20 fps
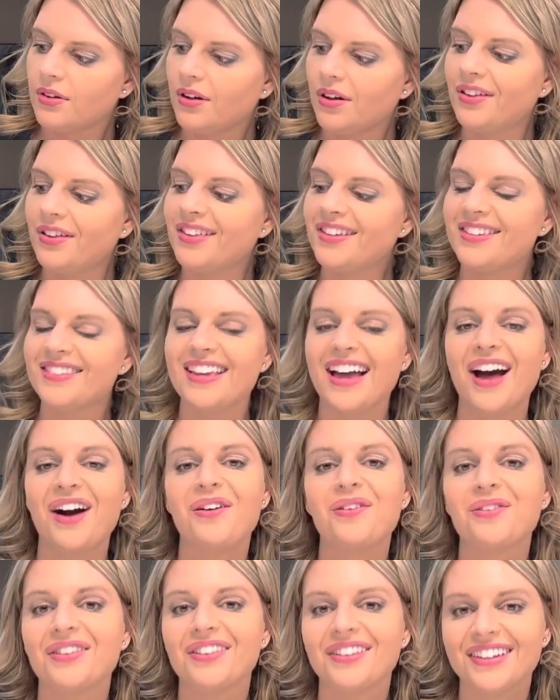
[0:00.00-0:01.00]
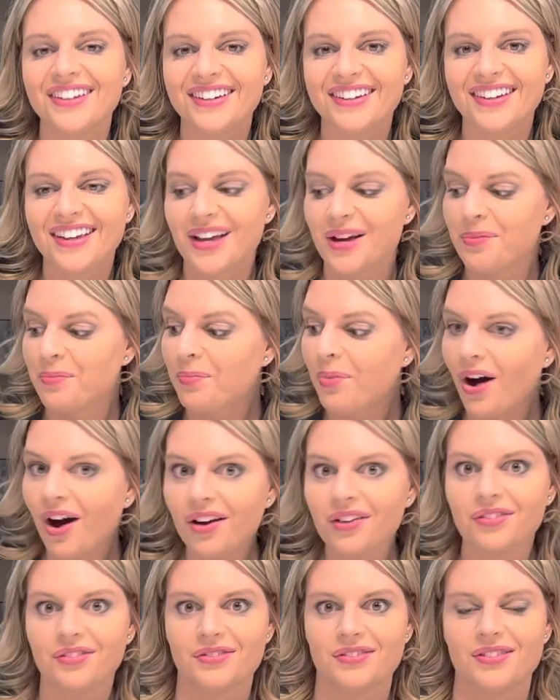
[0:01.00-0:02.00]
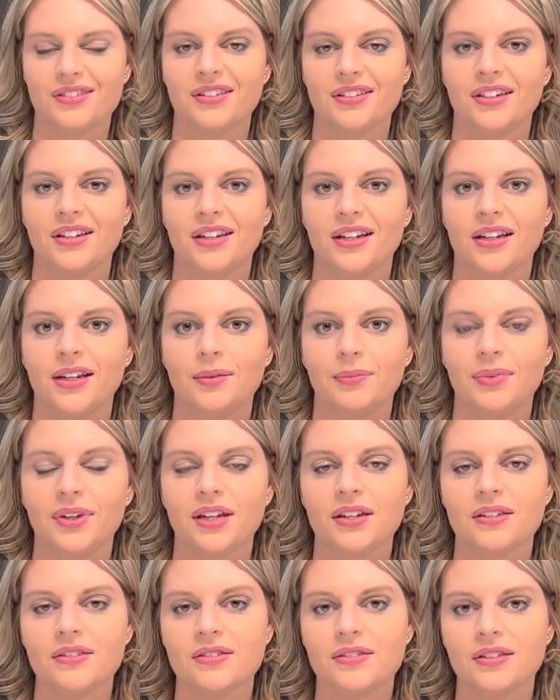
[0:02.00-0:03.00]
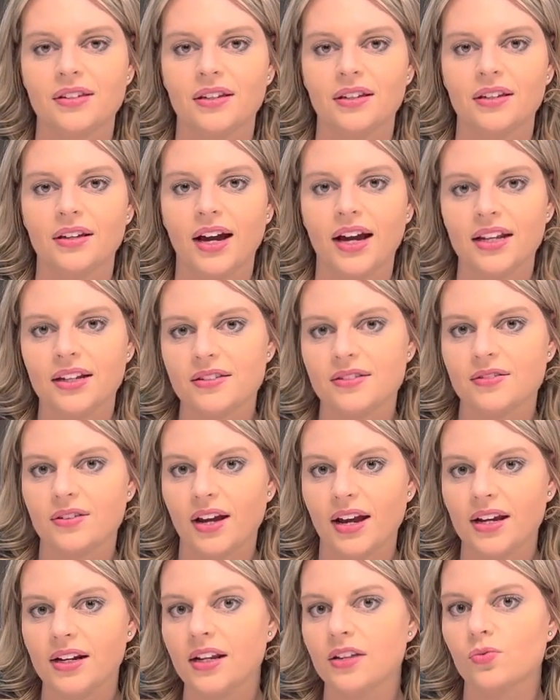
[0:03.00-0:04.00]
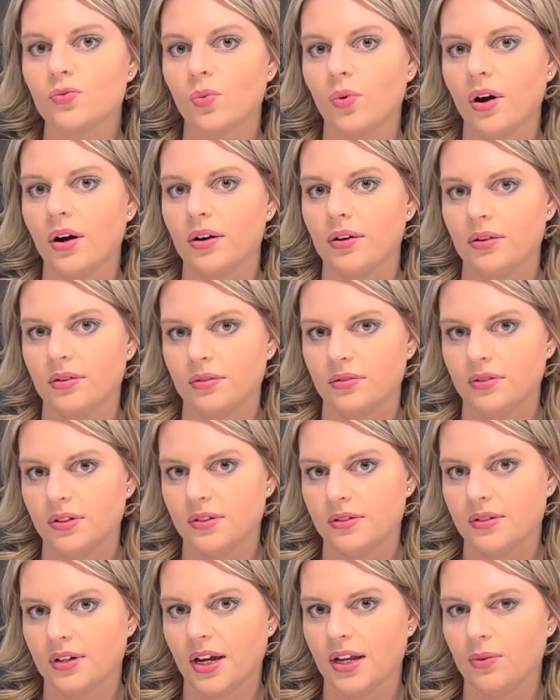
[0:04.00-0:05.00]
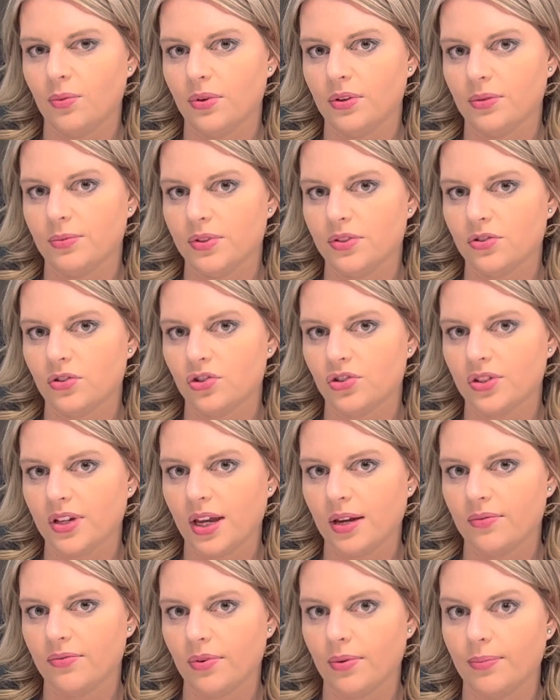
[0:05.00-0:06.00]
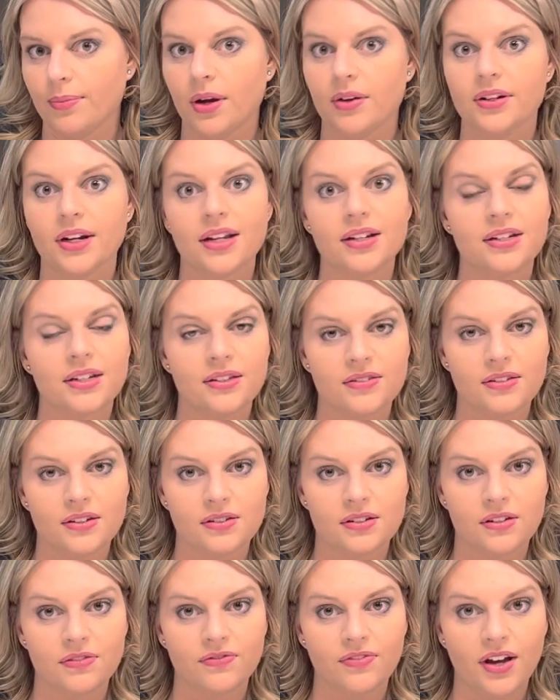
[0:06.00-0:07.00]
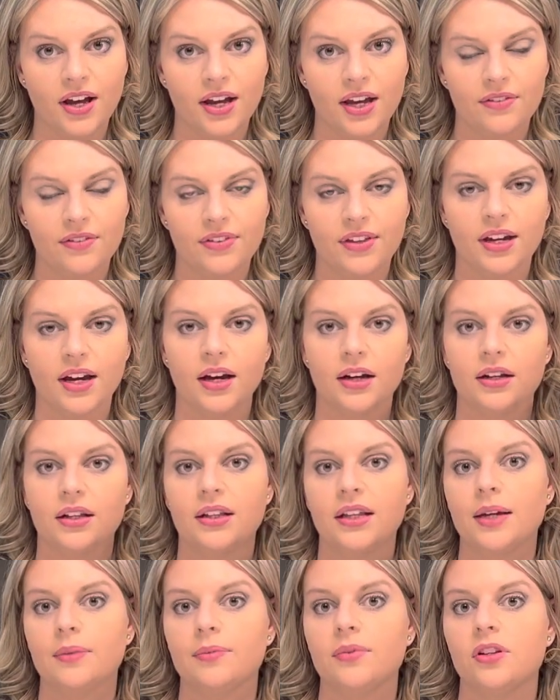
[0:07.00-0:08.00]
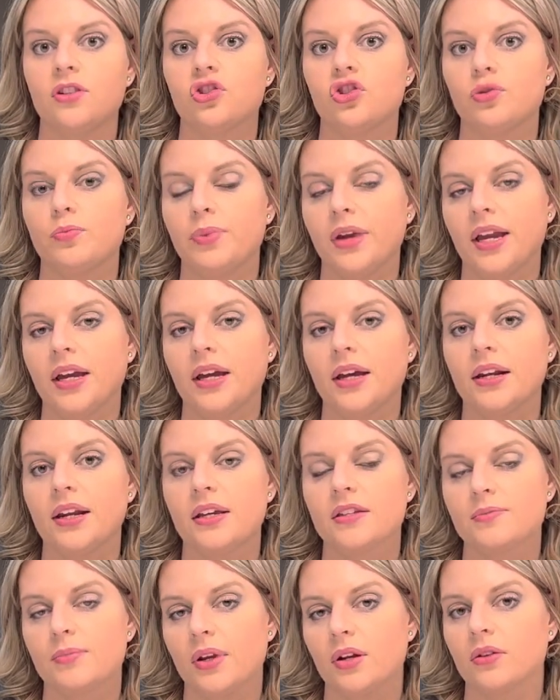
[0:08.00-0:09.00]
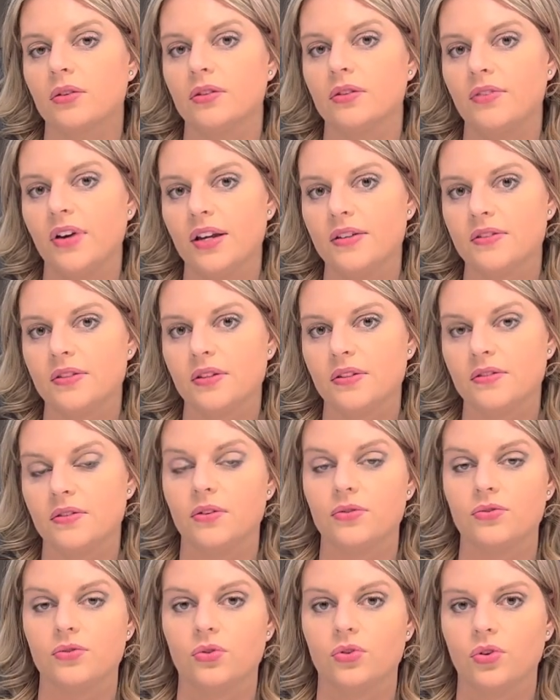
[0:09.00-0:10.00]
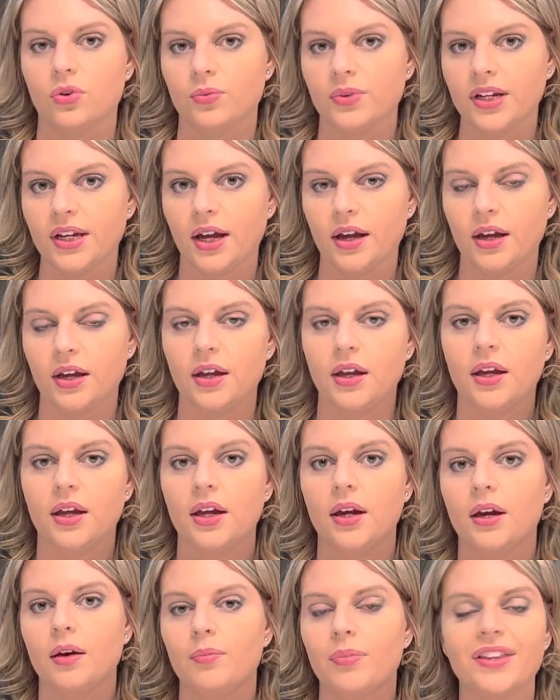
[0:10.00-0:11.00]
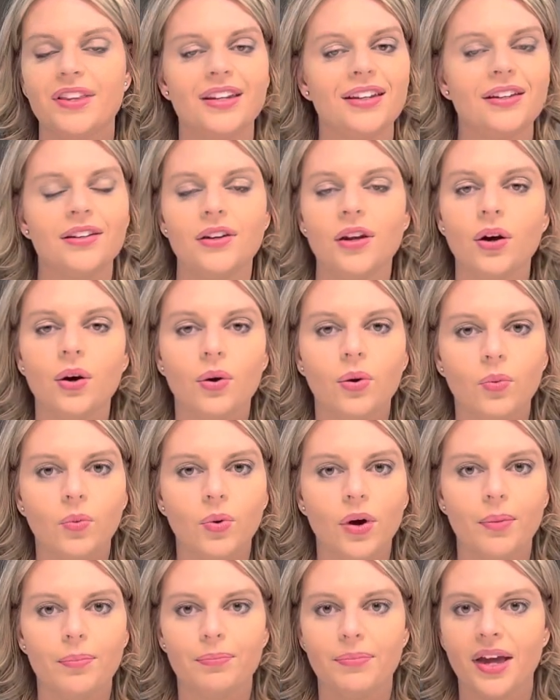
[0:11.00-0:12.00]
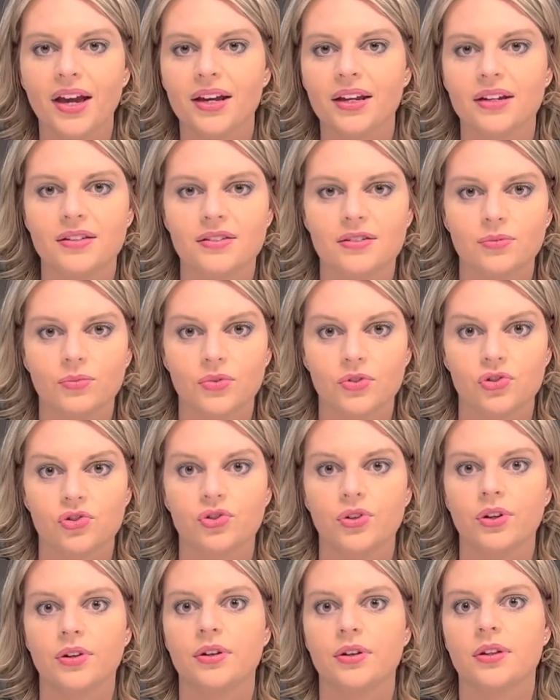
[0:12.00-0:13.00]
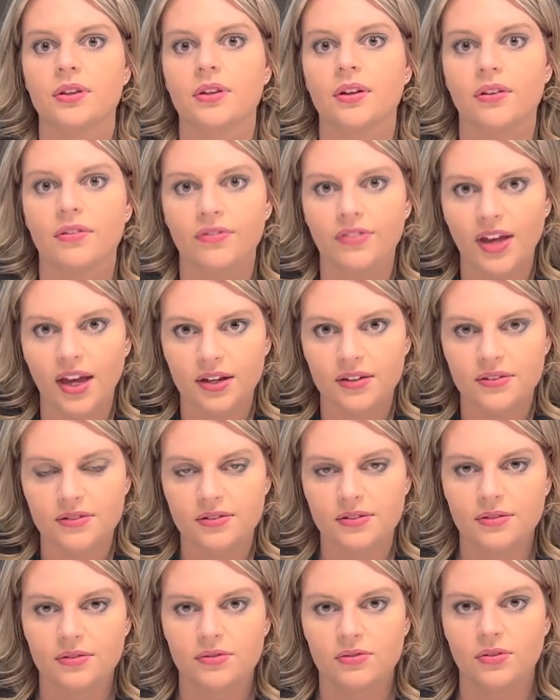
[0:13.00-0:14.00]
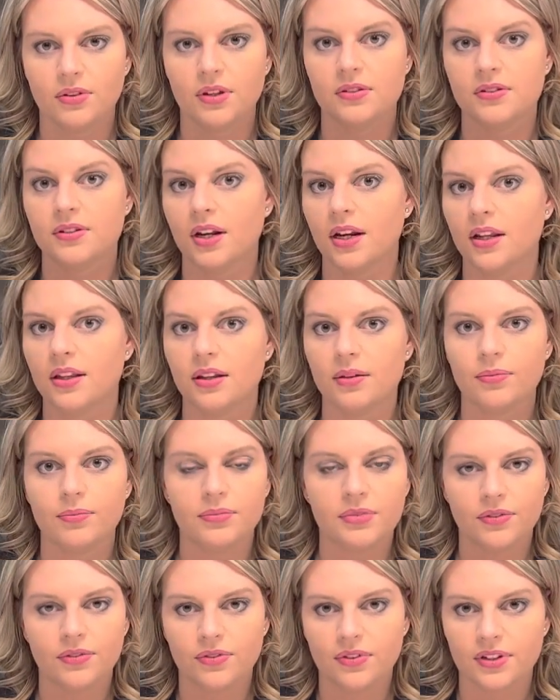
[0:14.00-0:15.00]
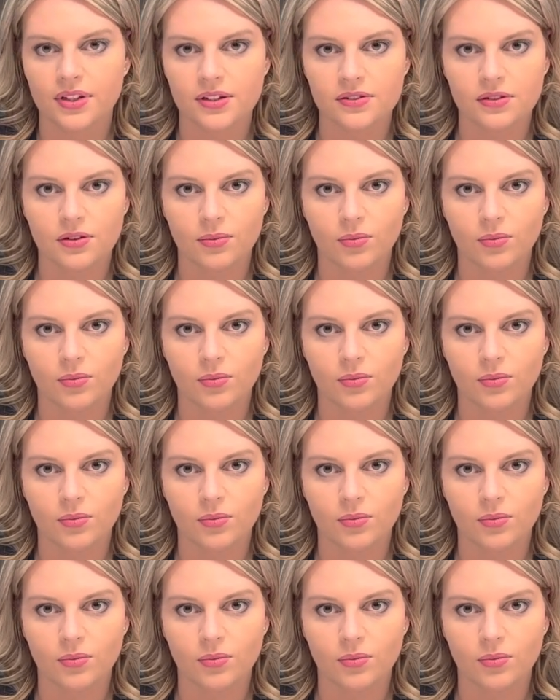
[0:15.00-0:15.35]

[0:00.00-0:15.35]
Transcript: all these alkaline bottles? Because Ionized, ionized water is kind of where the research came from about 1965. They got claimed in Japan as medical devices and also Korea. But they didn't know what mechanism was triggering the effects. So they studied the different things in the,